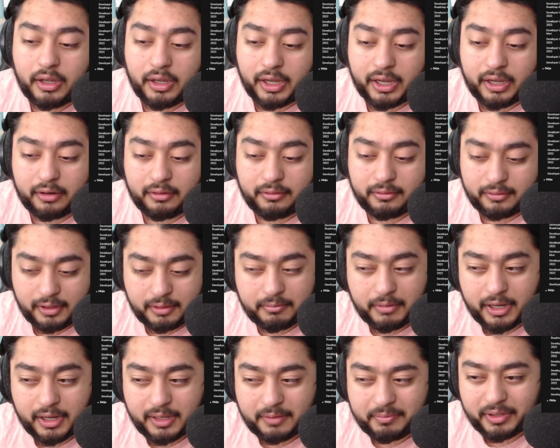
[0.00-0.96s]
and in
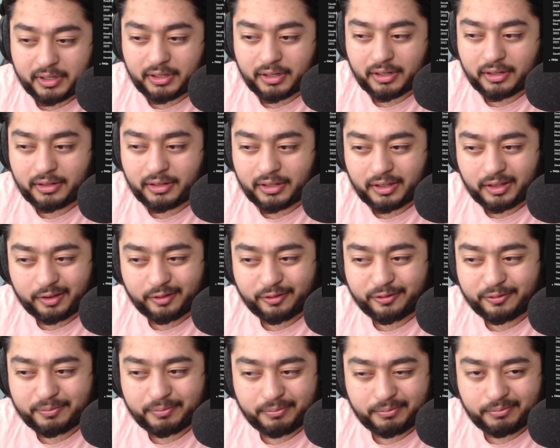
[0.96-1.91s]
my opinion,
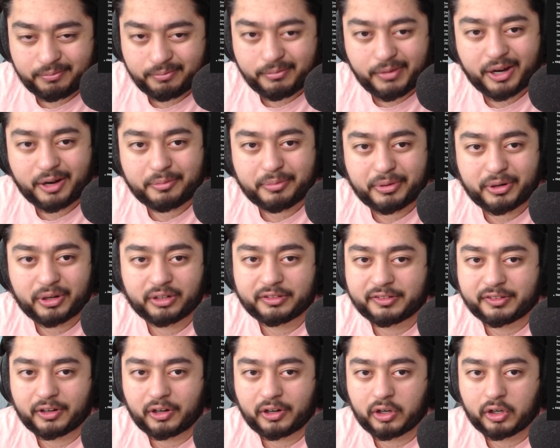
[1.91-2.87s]
if meta
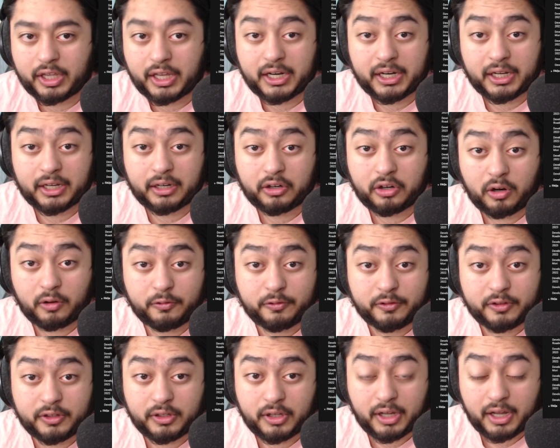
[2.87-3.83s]
perks are getting
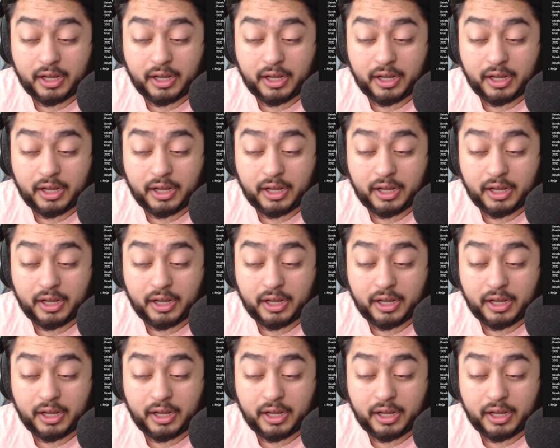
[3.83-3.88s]
nerfed,